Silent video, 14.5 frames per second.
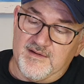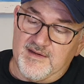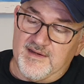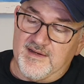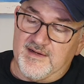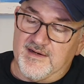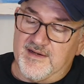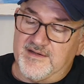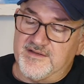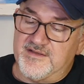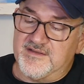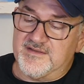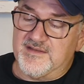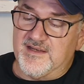and I
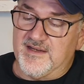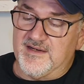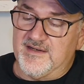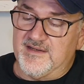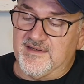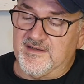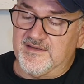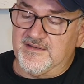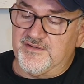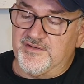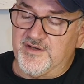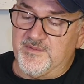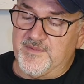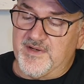just kind of
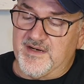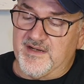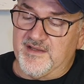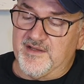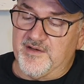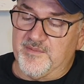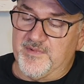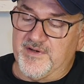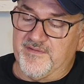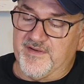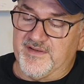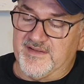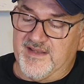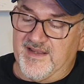trim on a little bit of
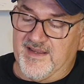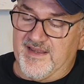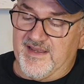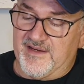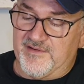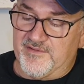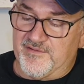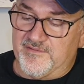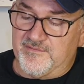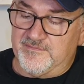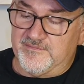a diagonal.